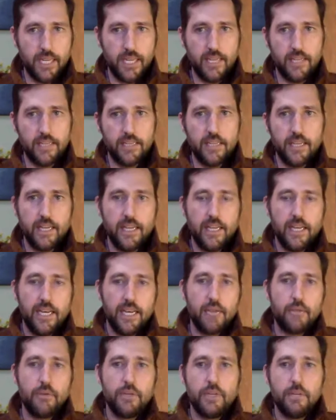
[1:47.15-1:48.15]
And
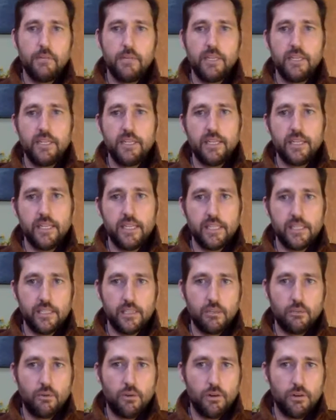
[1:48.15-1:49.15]
equanimity is
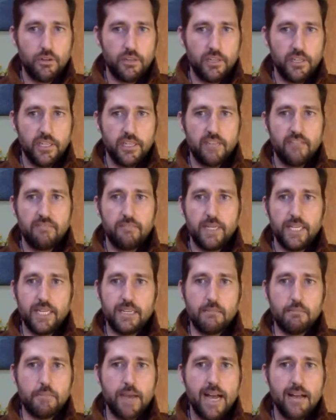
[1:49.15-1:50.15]
the quality of
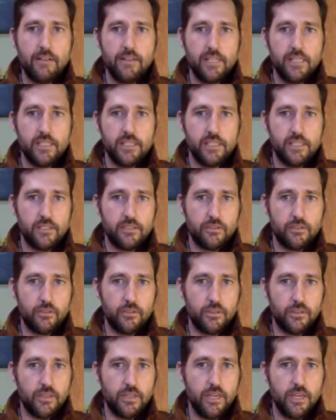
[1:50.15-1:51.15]
being balanced
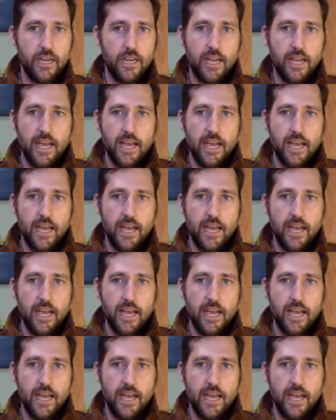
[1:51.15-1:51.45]
or